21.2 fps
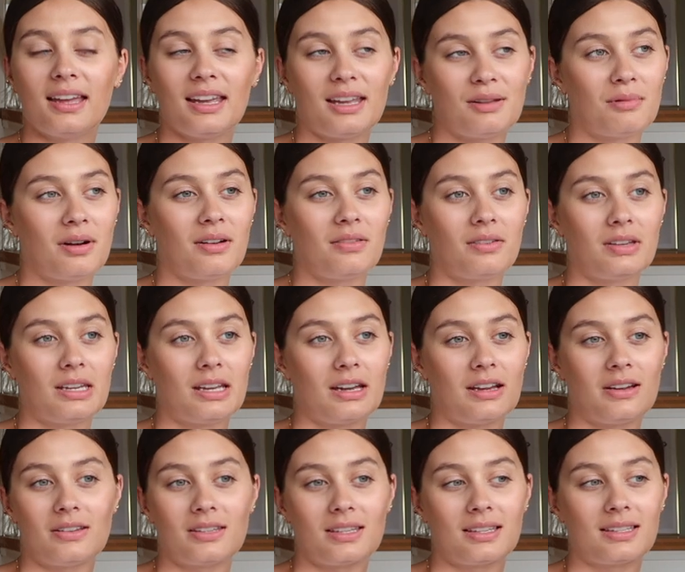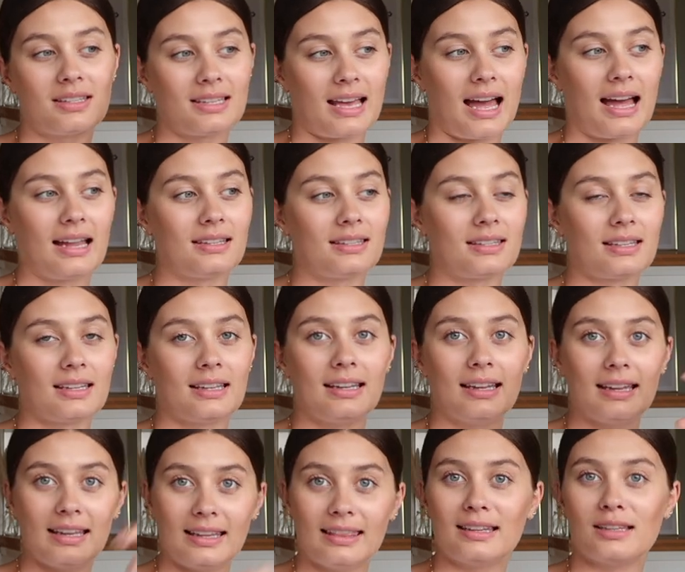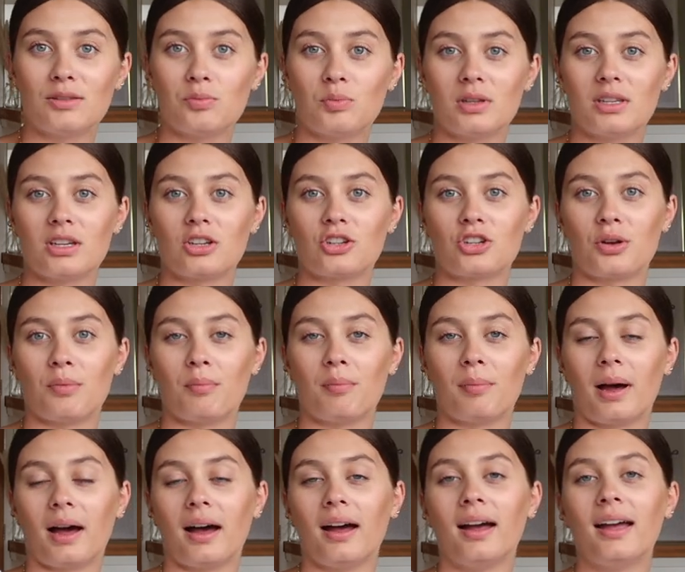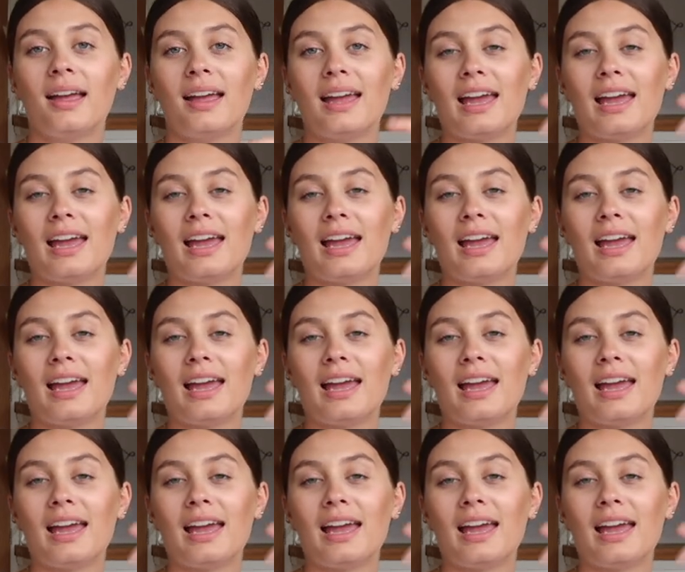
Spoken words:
in my videos sat in this position, but